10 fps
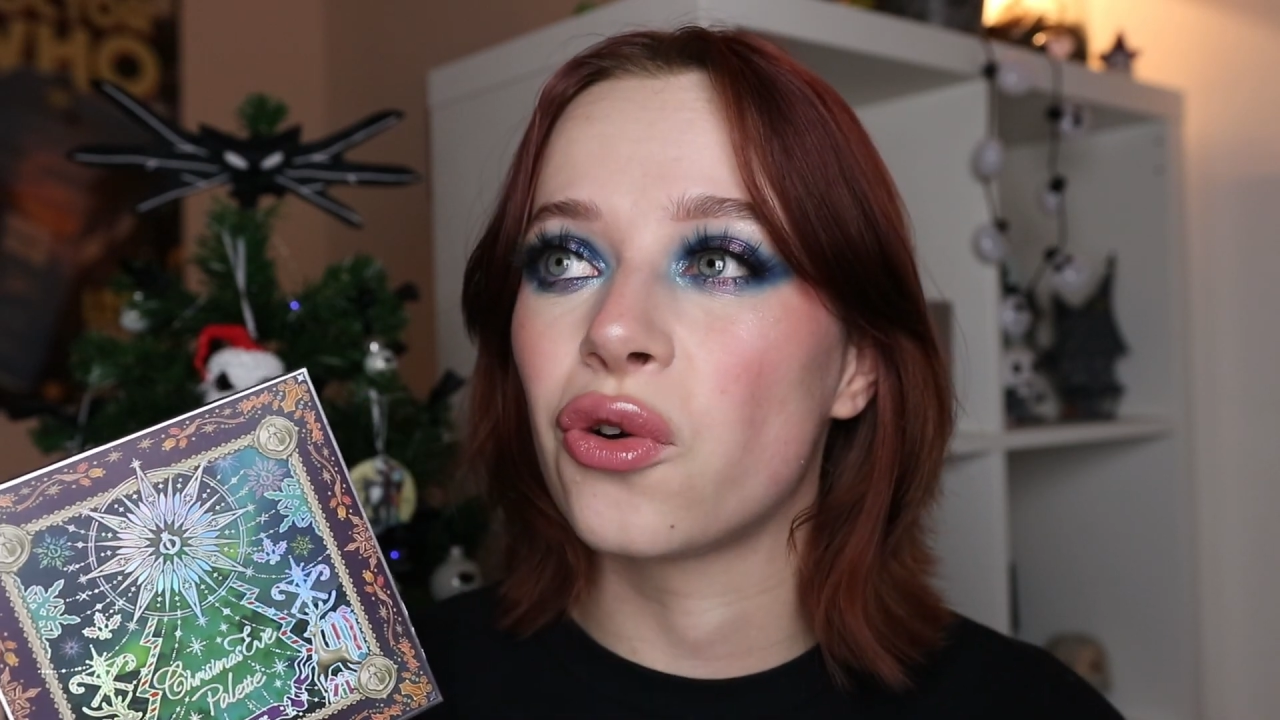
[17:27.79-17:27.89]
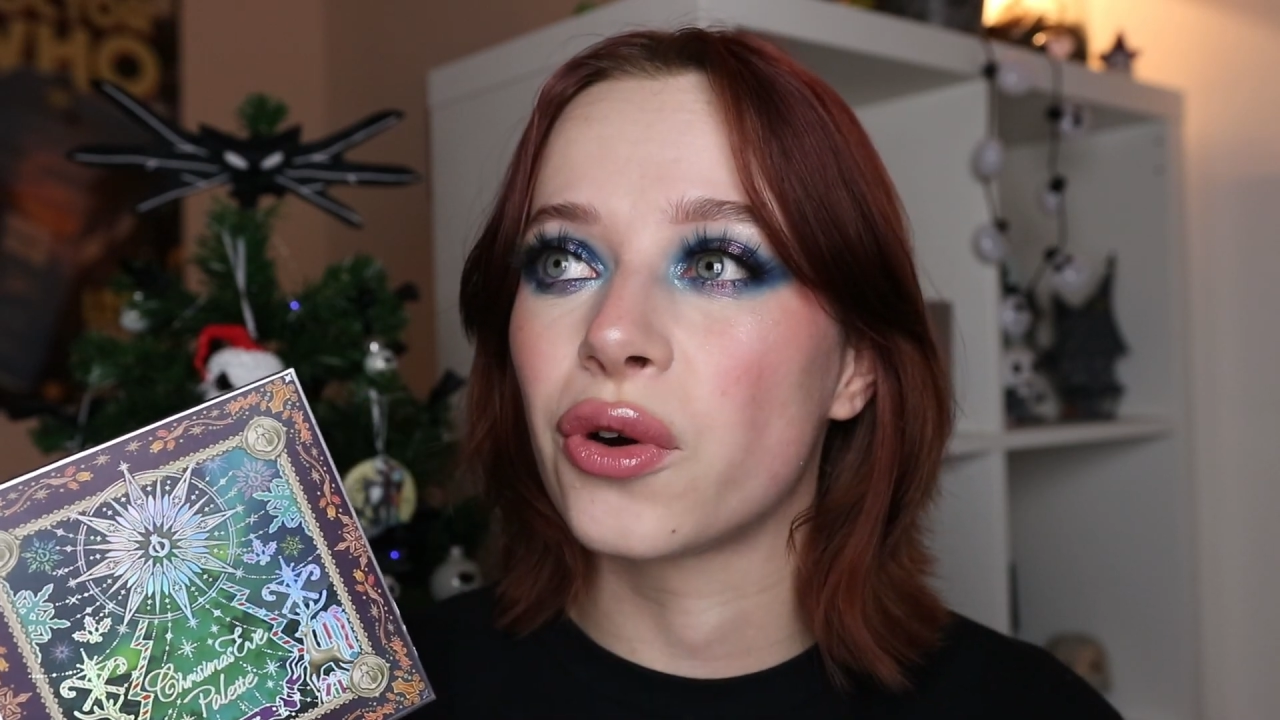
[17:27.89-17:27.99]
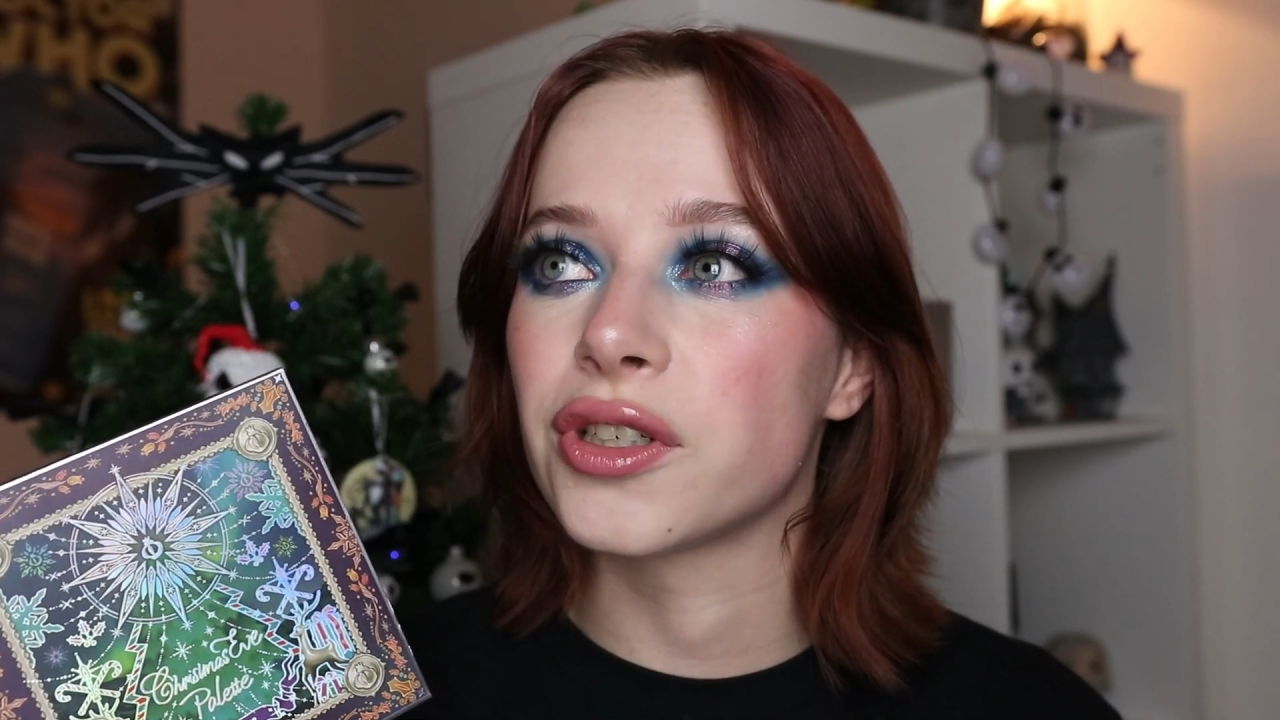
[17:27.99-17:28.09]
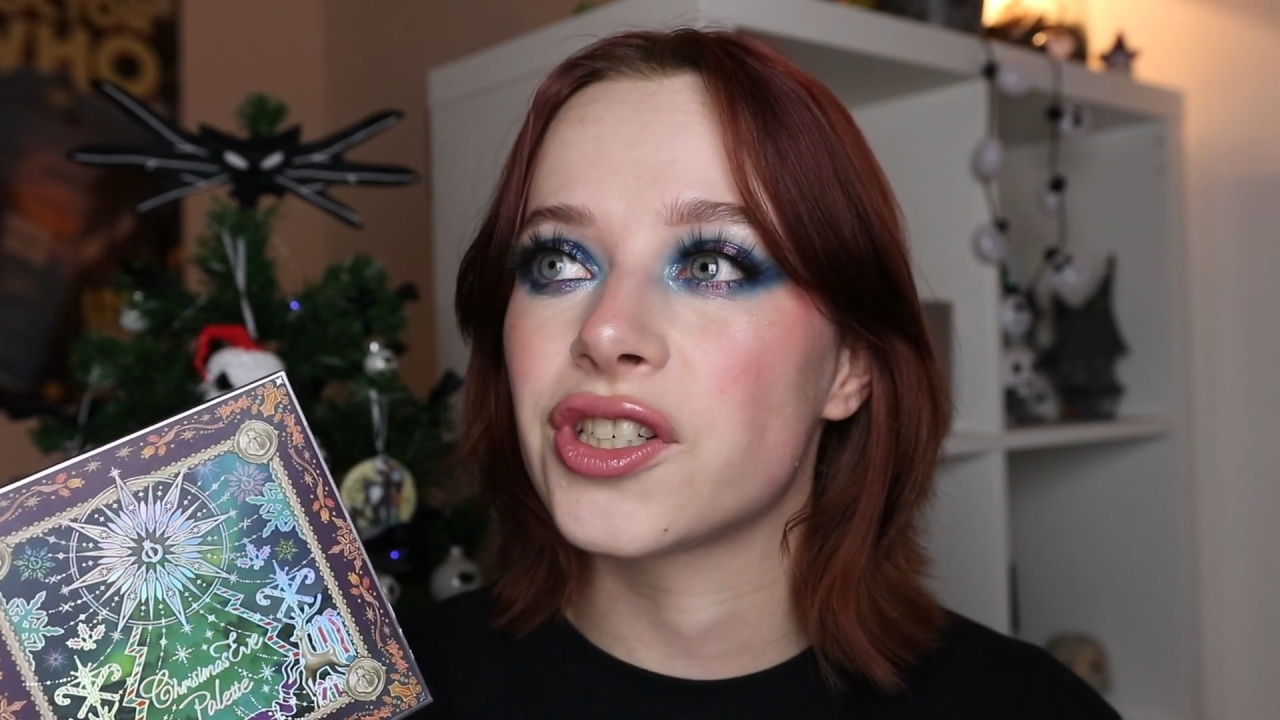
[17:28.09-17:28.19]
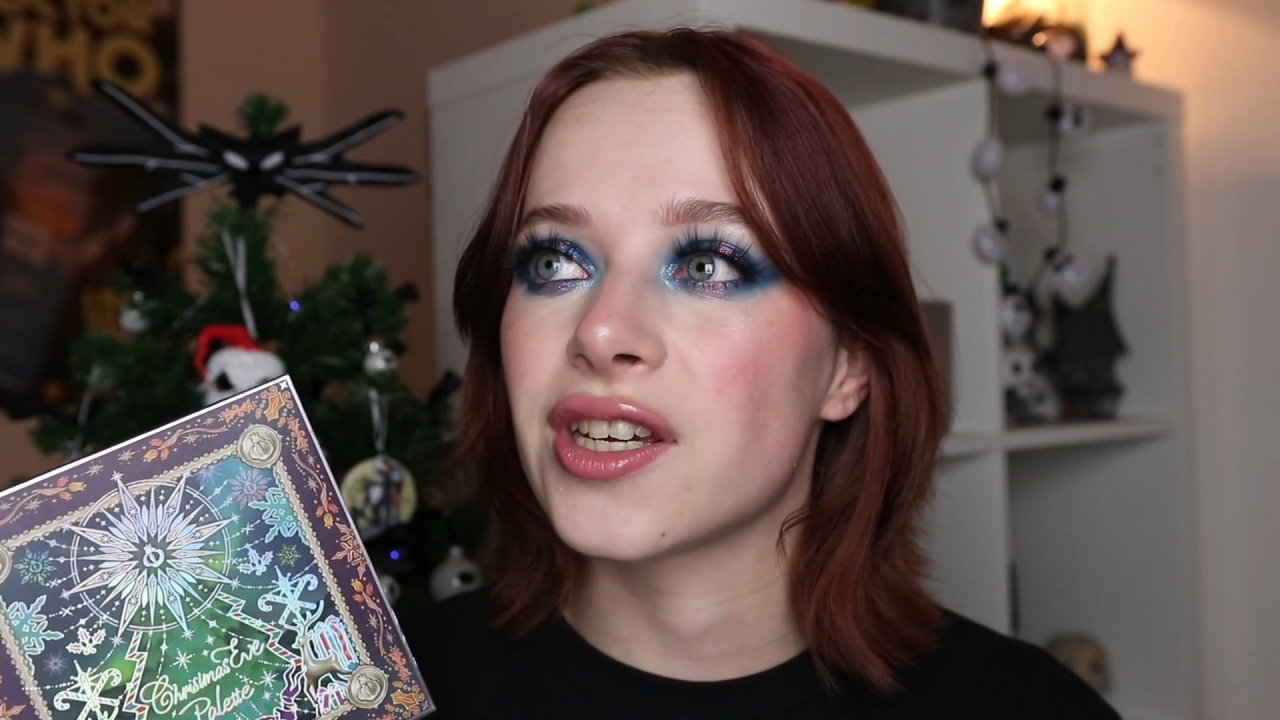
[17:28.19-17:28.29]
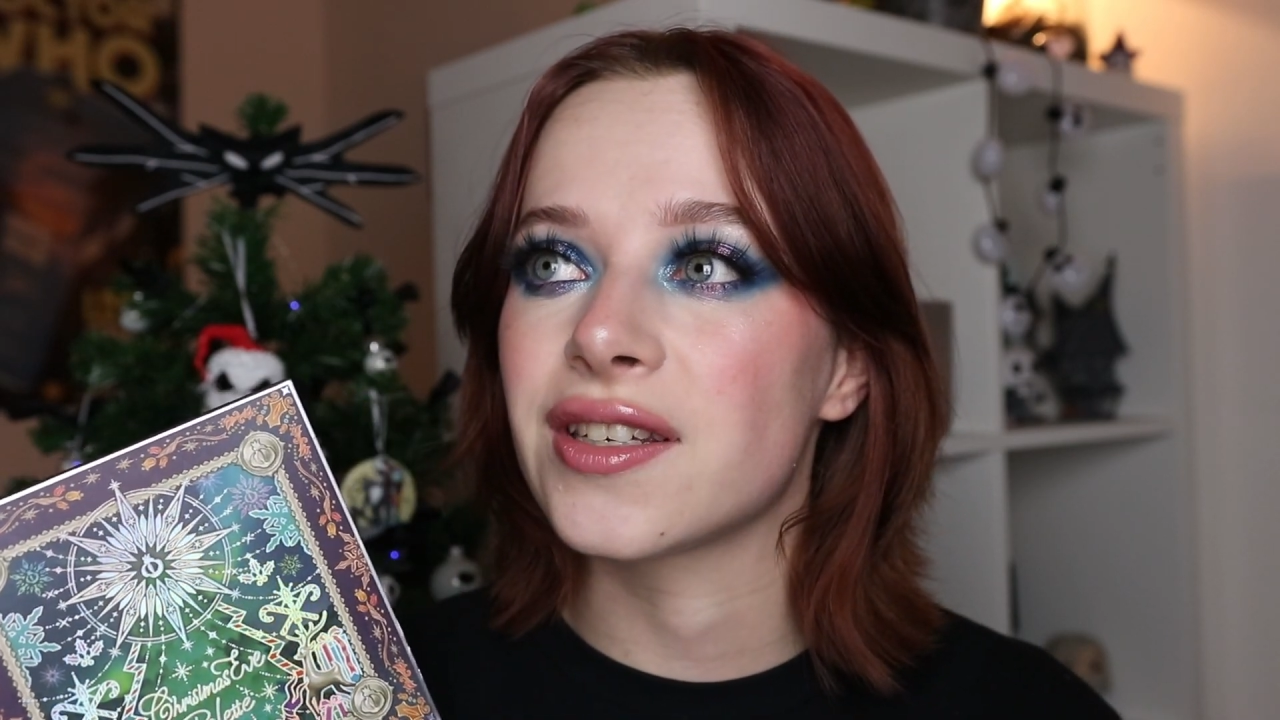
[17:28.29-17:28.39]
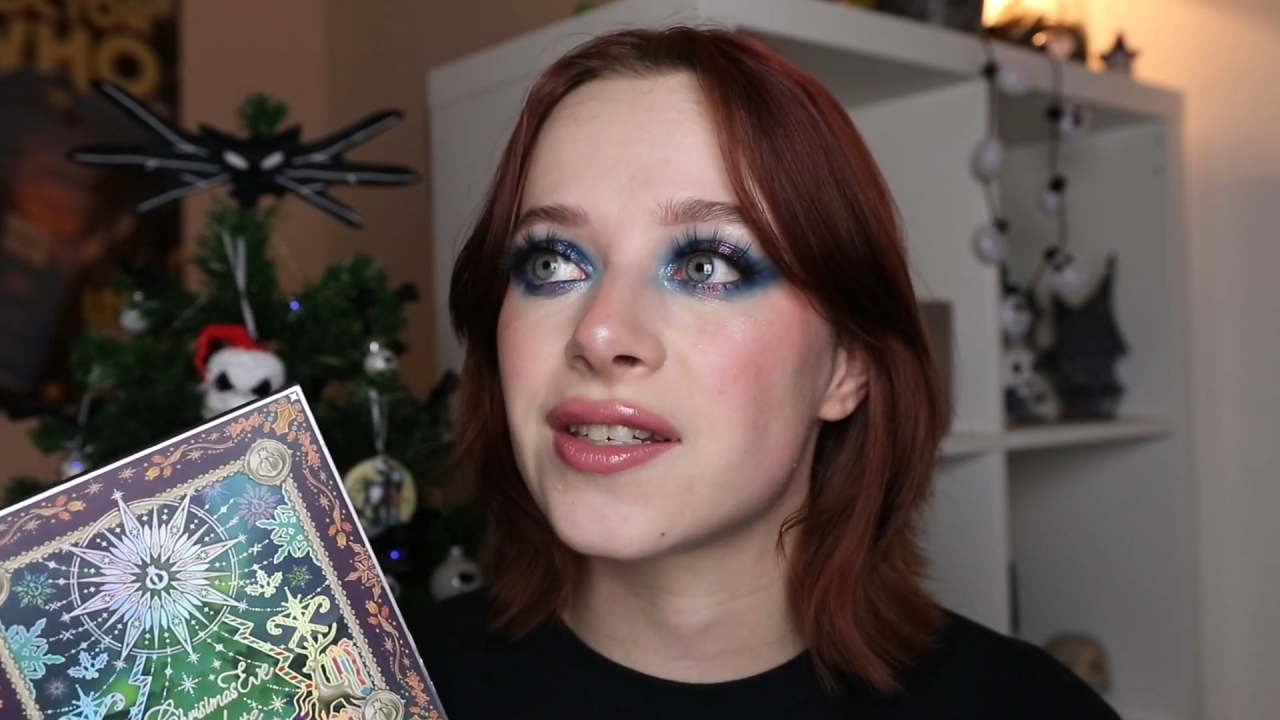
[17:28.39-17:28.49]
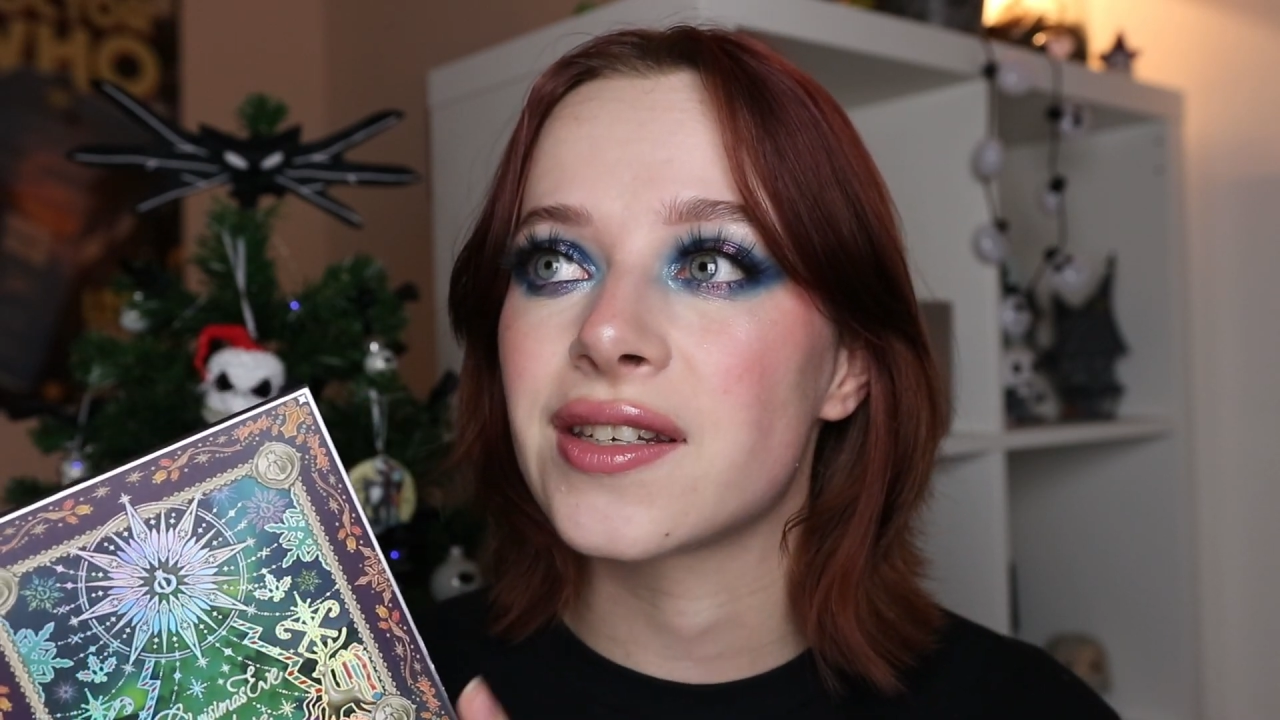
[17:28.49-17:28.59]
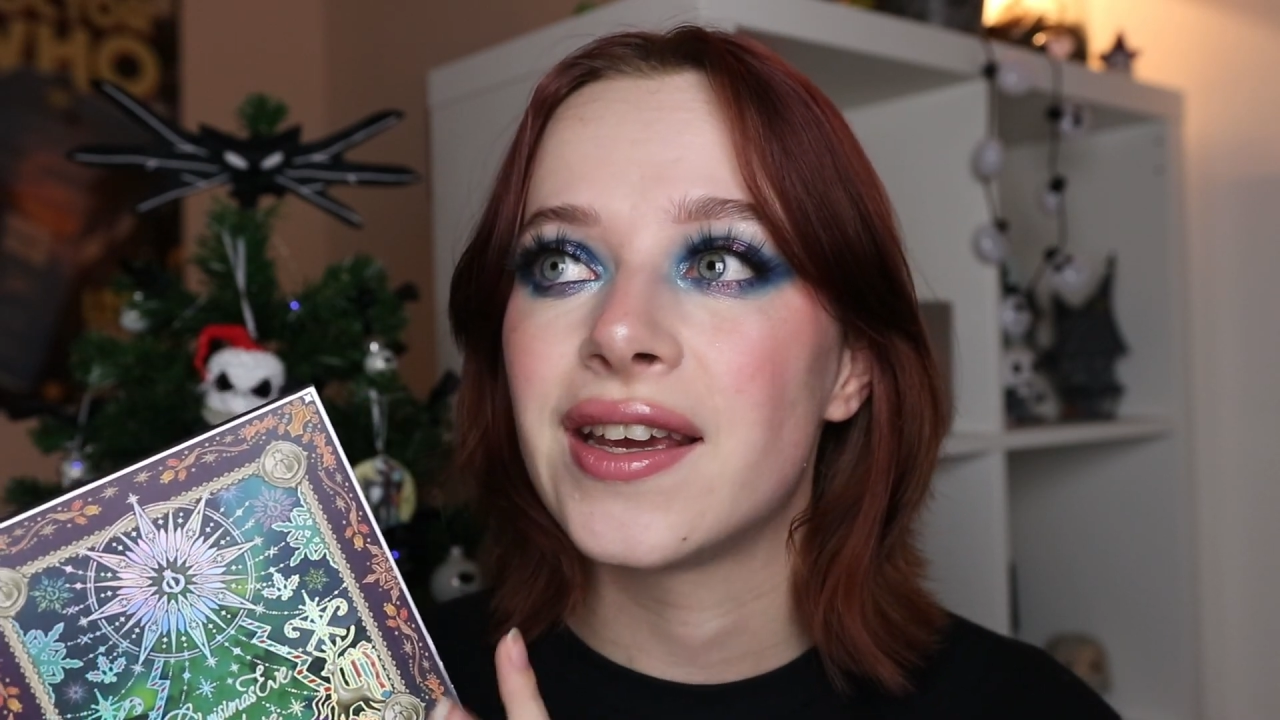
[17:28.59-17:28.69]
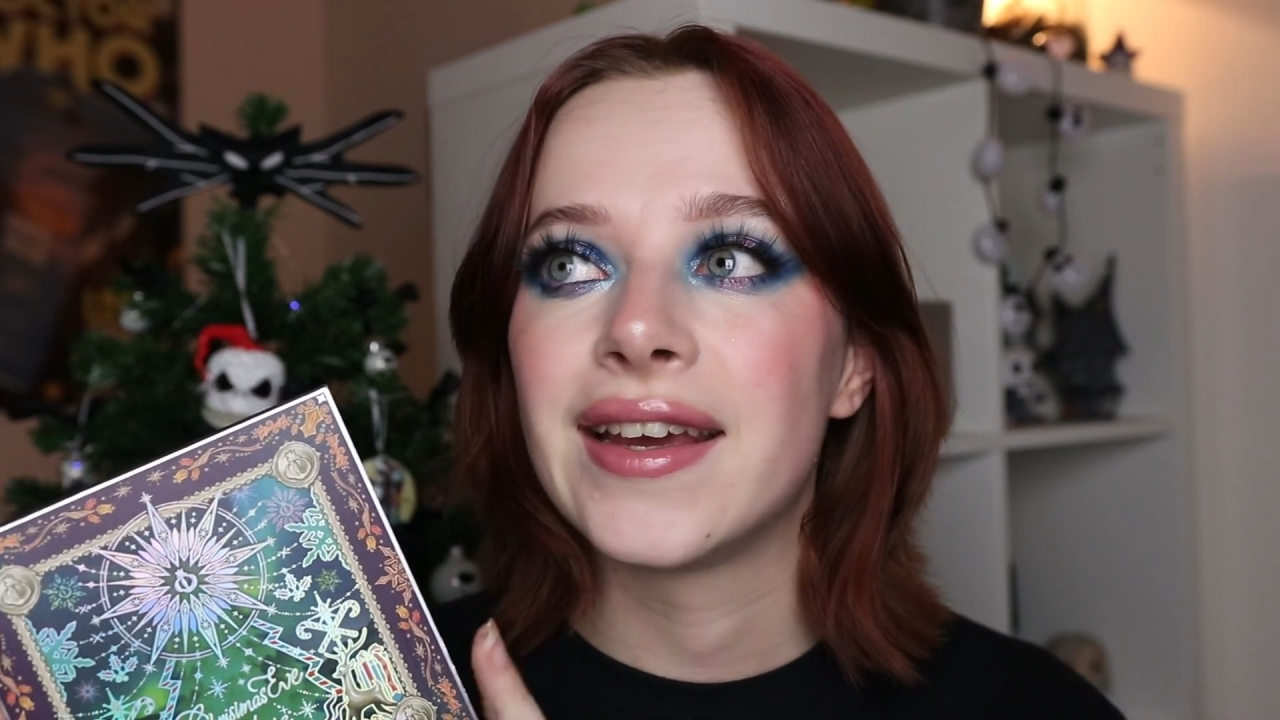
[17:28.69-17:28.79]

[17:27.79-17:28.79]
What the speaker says: gorgeous.